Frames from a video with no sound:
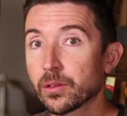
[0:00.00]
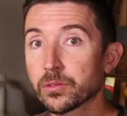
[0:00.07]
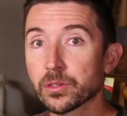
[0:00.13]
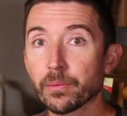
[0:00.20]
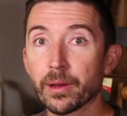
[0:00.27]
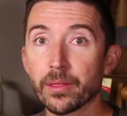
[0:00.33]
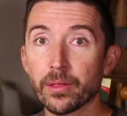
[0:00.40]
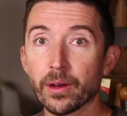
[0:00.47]
Those
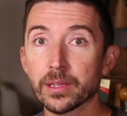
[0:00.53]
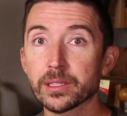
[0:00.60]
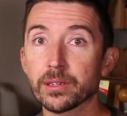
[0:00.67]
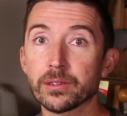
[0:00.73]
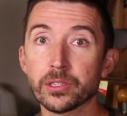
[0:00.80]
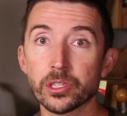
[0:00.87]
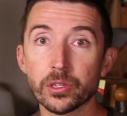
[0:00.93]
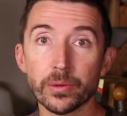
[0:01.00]
are my thoughts
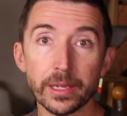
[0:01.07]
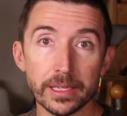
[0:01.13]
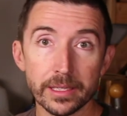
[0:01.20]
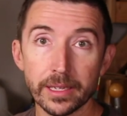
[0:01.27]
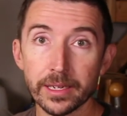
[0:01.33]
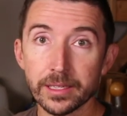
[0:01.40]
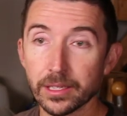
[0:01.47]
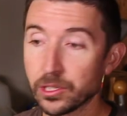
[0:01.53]
on shooting
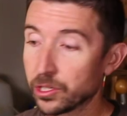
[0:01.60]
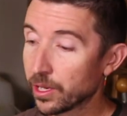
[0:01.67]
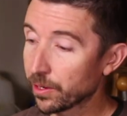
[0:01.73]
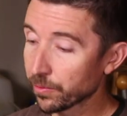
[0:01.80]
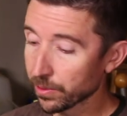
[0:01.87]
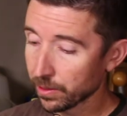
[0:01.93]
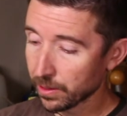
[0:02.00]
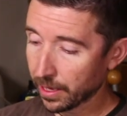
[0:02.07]
sticks in
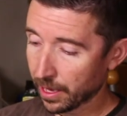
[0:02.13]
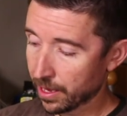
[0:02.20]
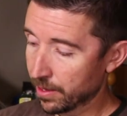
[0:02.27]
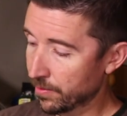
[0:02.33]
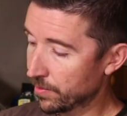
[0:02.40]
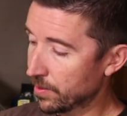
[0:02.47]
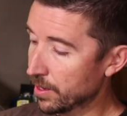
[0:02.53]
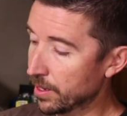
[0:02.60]
general
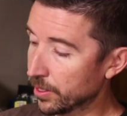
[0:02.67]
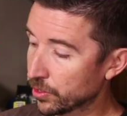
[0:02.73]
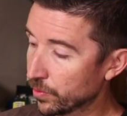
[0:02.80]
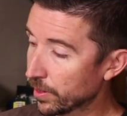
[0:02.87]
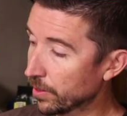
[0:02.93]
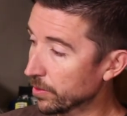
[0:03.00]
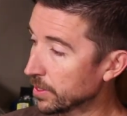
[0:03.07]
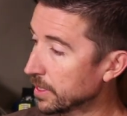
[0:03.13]
and the
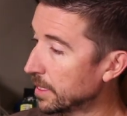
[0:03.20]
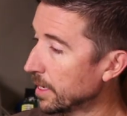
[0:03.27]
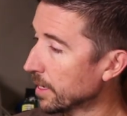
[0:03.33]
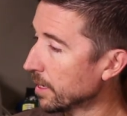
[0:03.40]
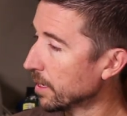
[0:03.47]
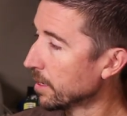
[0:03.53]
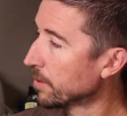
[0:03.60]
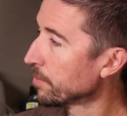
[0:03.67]
trigger
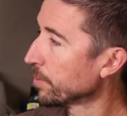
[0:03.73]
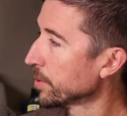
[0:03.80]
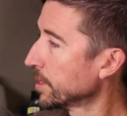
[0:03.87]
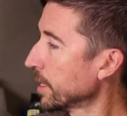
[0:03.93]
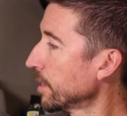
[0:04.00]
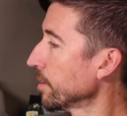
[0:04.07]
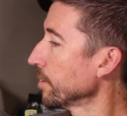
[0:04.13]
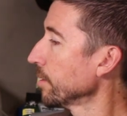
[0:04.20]
stick in
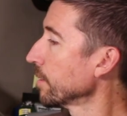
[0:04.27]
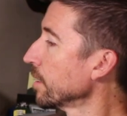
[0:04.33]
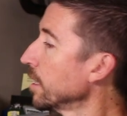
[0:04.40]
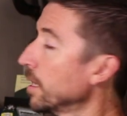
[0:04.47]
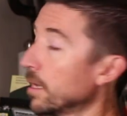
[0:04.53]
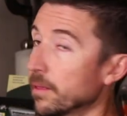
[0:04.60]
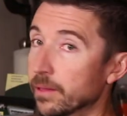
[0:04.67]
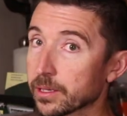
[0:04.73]
particular.
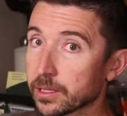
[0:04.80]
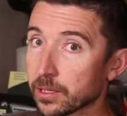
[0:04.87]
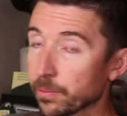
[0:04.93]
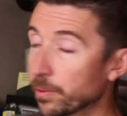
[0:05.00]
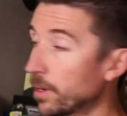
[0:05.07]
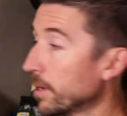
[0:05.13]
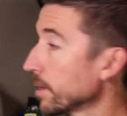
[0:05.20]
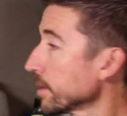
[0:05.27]
This is a
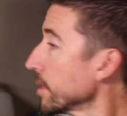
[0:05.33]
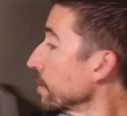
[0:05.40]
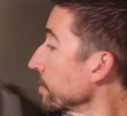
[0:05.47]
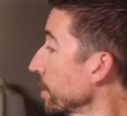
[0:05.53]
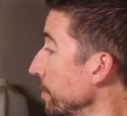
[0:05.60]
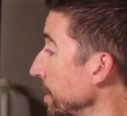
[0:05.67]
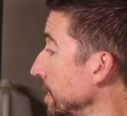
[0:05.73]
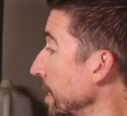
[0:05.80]
product that I'm
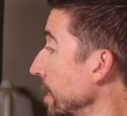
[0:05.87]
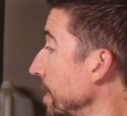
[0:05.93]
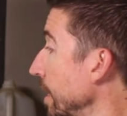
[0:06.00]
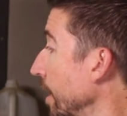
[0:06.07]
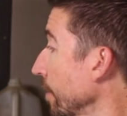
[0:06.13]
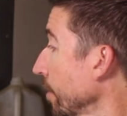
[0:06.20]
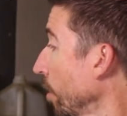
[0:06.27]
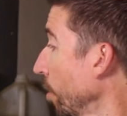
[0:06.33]
gonna be
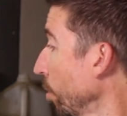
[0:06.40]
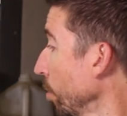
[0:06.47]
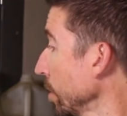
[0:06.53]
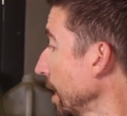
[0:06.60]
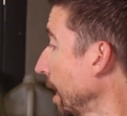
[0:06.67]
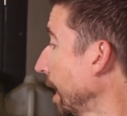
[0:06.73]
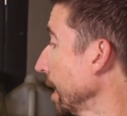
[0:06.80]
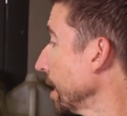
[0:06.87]
taking out a whole
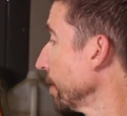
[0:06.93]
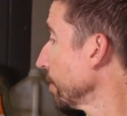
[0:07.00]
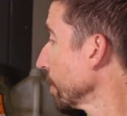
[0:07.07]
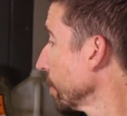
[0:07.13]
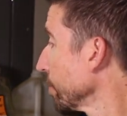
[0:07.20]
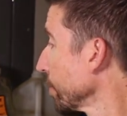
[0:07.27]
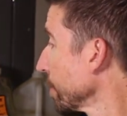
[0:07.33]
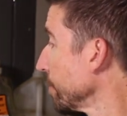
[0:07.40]
lot, I
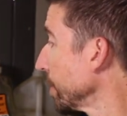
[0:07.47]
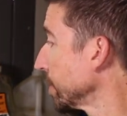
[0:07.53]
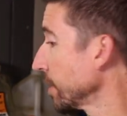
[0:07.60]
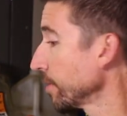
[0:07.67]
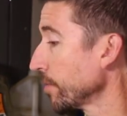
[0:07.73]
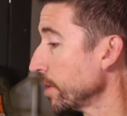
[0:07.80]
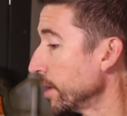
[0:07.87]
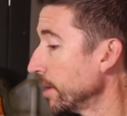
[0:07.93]
think, on pretty much
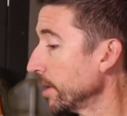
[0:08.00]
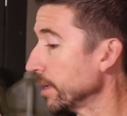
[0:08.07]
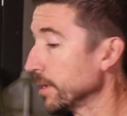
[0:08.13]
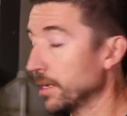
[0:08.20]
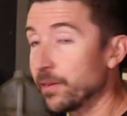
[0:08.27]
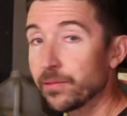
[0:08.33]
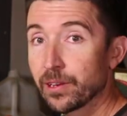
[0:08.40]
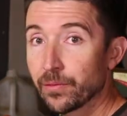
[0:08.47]
every hunt.
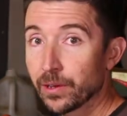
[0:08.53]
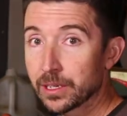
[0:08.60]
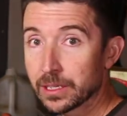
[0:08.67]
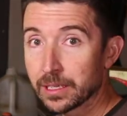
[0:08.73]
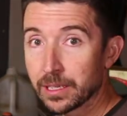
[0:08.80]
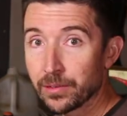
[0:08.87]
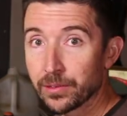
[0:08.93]
Even if I just